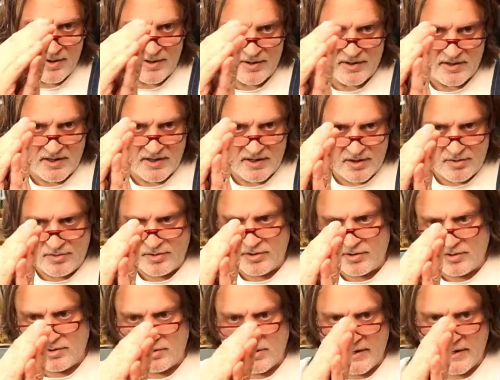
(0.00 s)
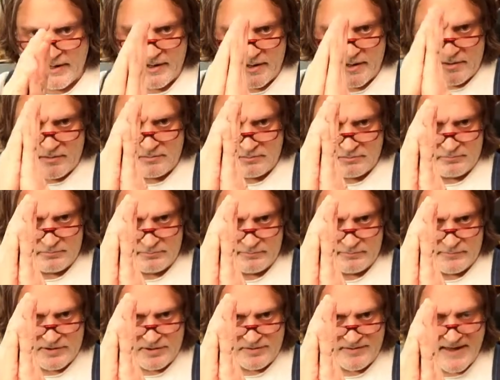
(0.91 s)
You know, it'll kind of
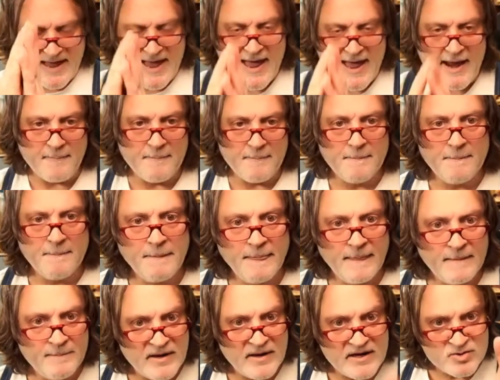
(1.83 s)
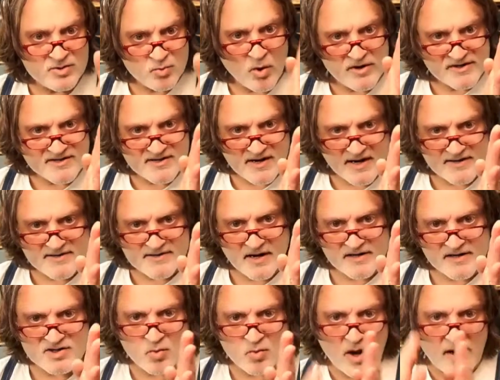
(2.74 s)
do that because one side's not
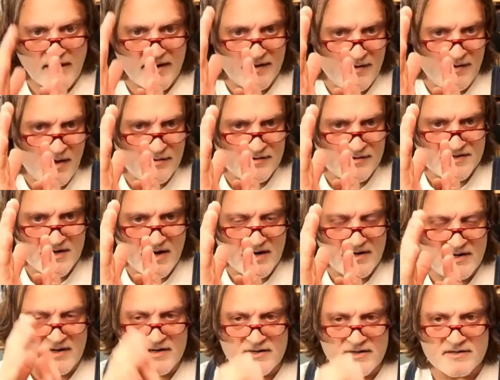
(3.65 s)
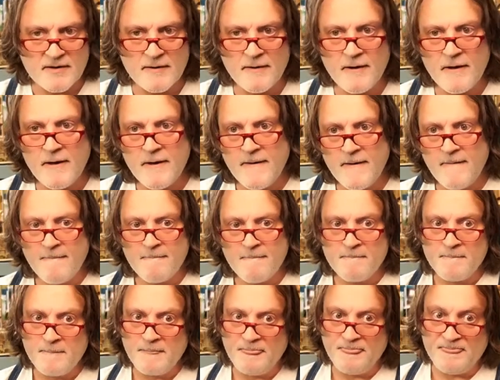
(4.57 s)
swelling and the other side is.
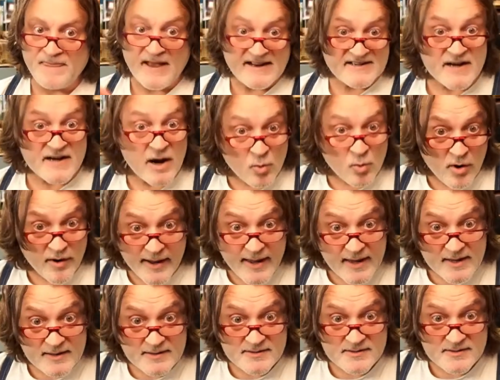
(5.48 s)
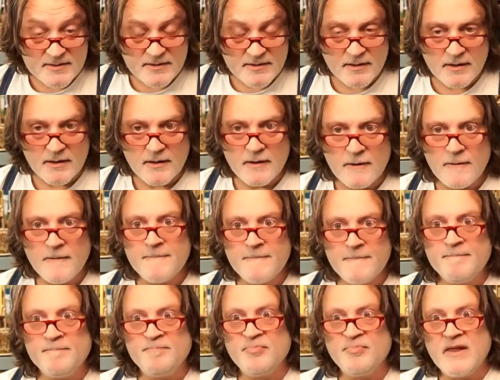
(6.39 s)
That's not where it ends.
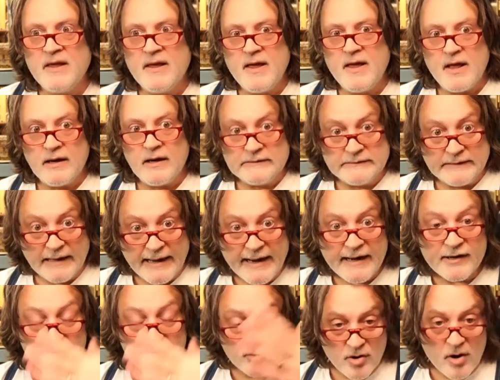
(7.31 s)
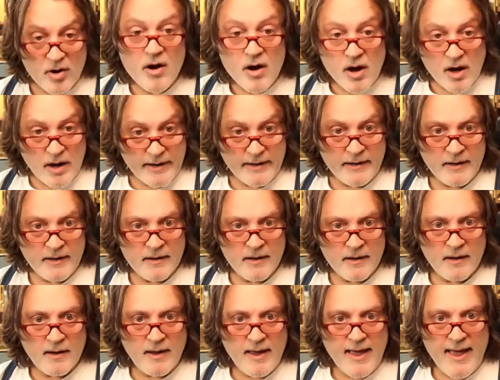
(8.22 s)
Later on,
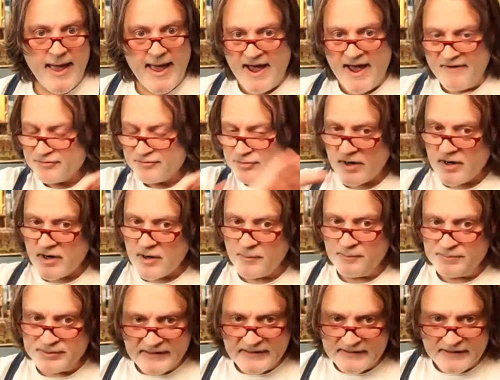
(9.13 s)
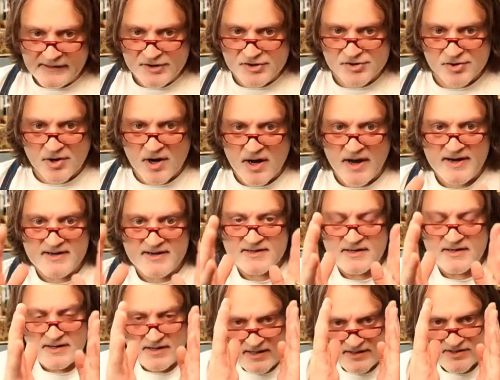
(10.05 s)
after it completely
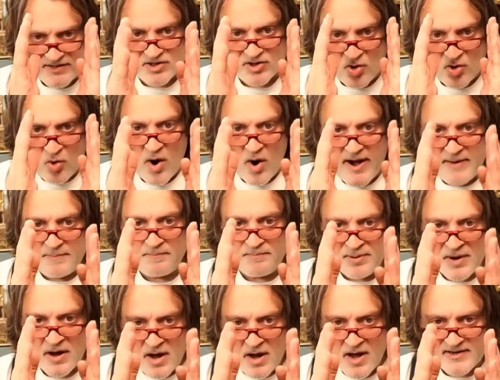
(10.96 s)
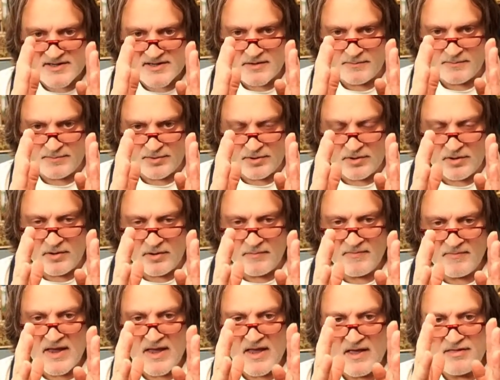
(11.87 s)
dries, it's quite possible
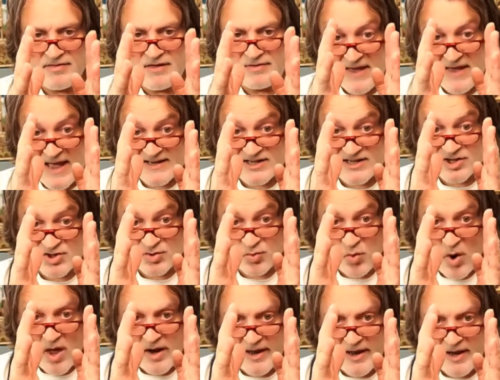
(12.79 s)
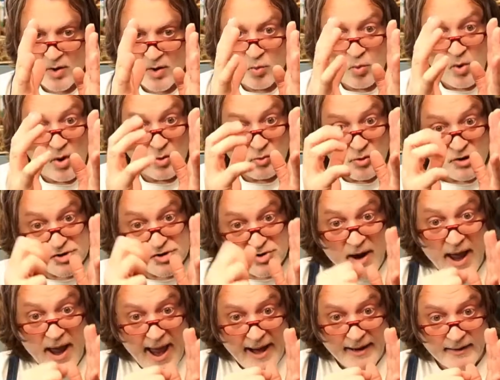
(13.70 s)
that that swelling will
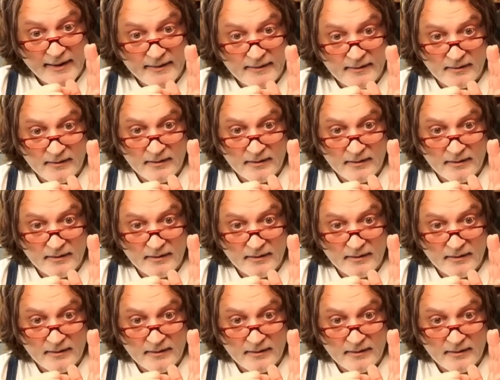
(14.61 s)
retract